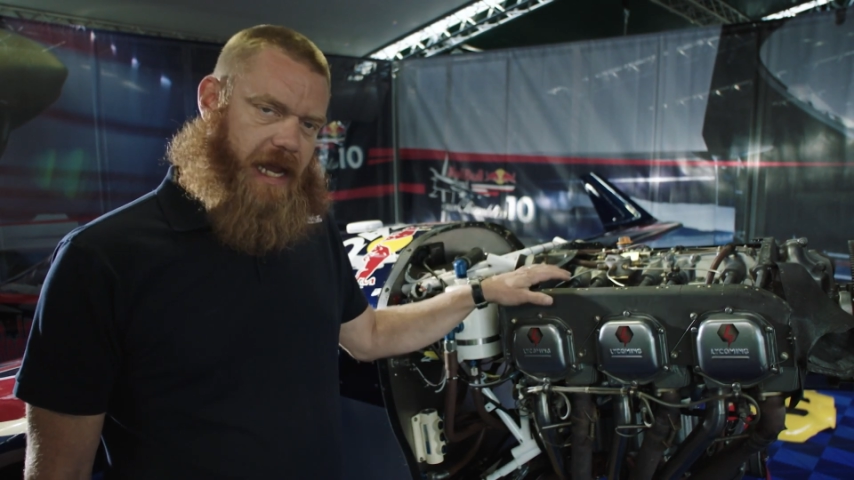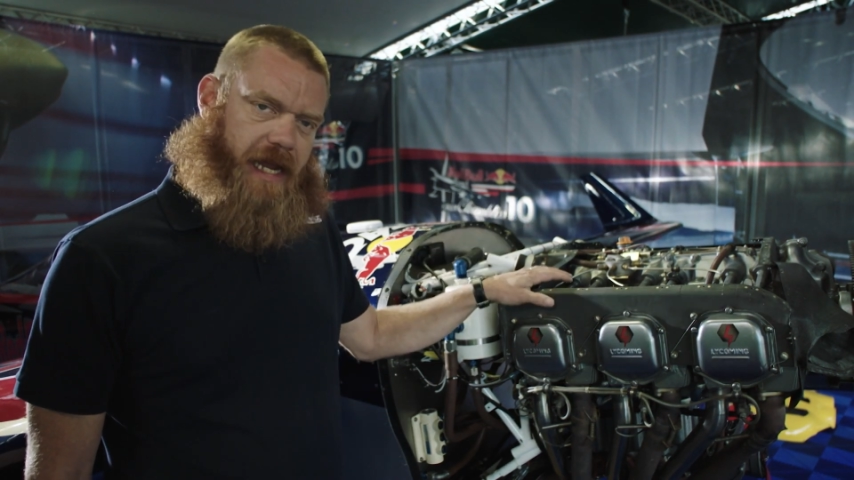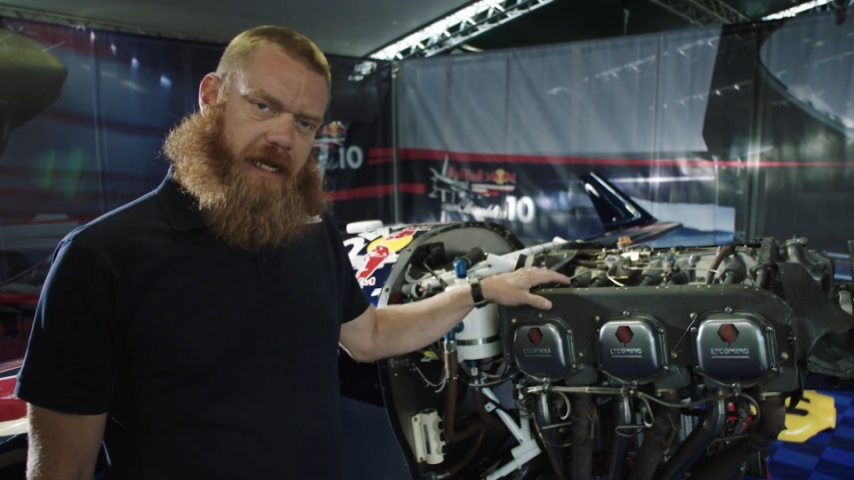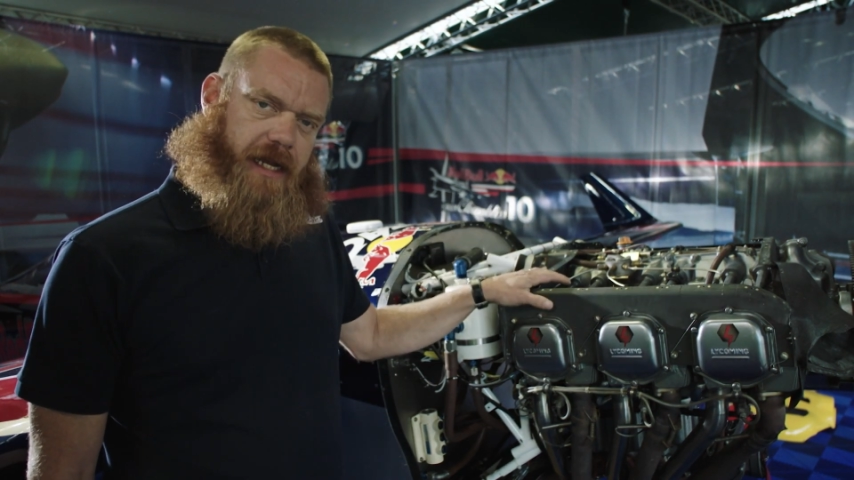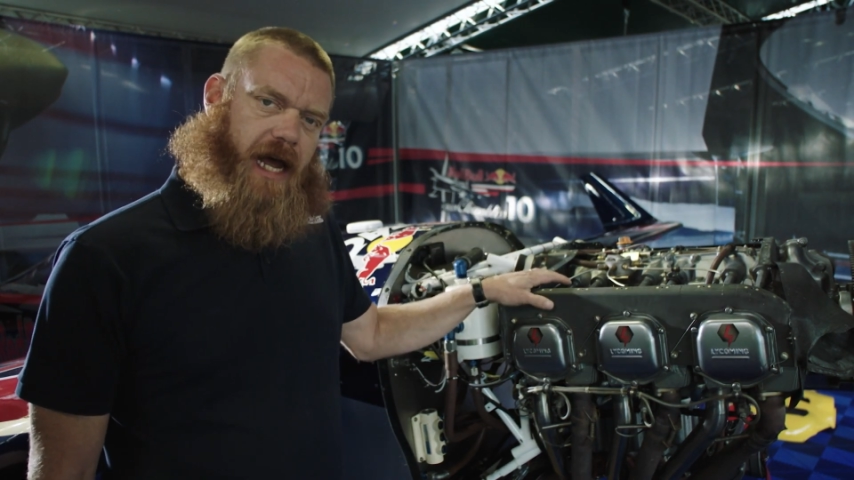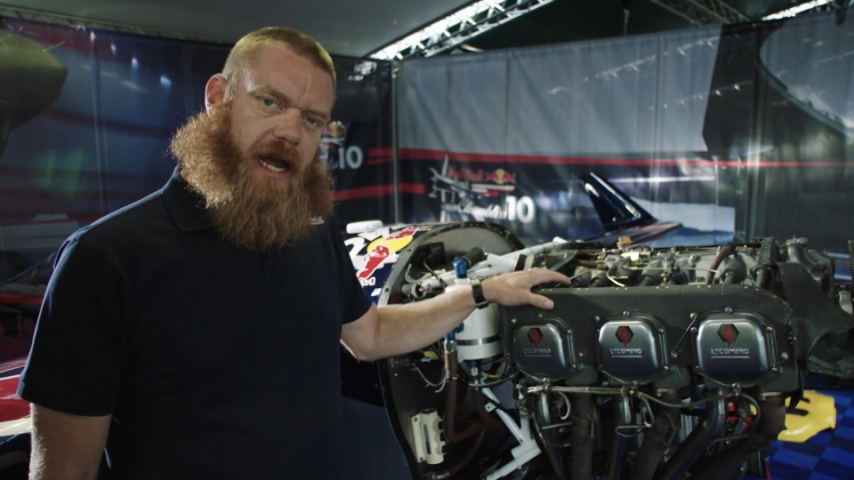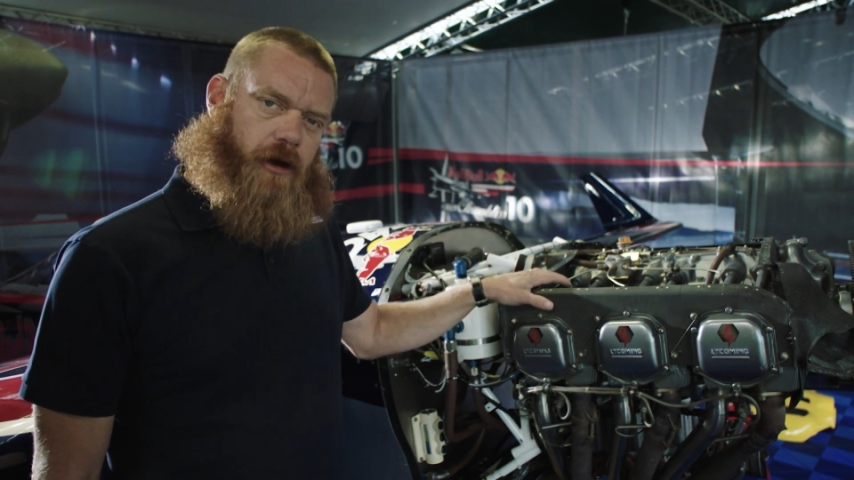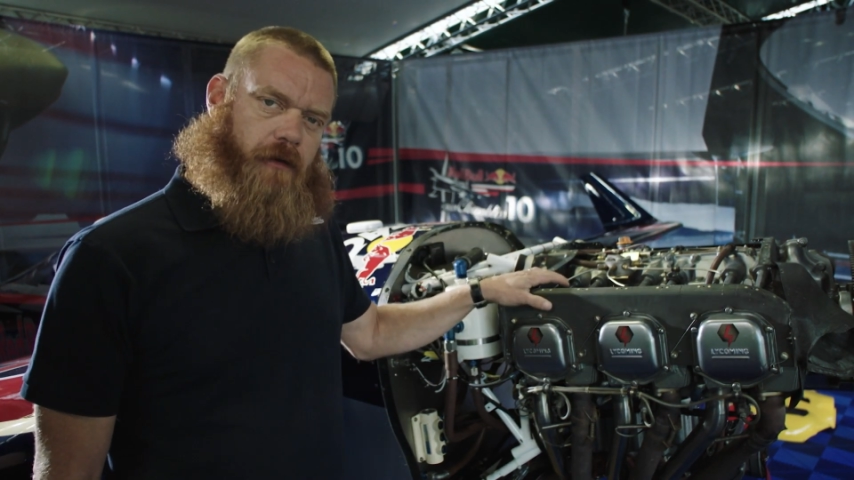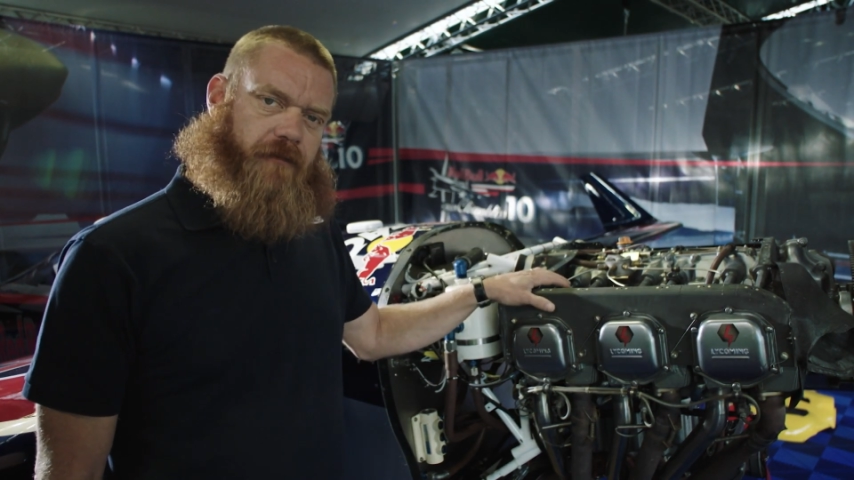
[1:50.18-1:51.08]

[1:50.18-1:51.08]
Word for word: AEIO